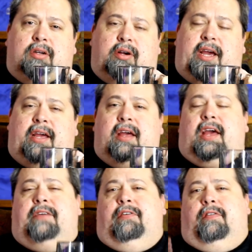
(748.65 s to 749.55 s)
Okay,
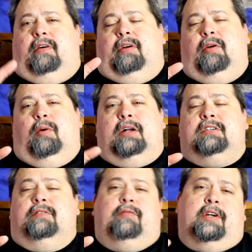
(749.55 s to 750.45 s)
if you've already
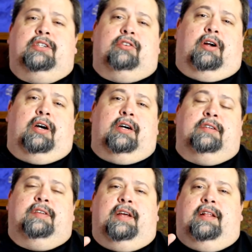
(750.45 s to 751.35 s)
watched the phrebh
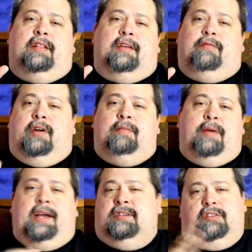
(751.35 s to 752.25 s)
Draws and the phrebh
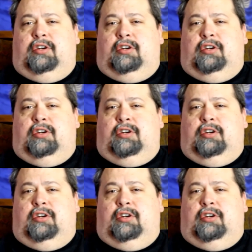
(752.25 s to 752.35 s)
Makes,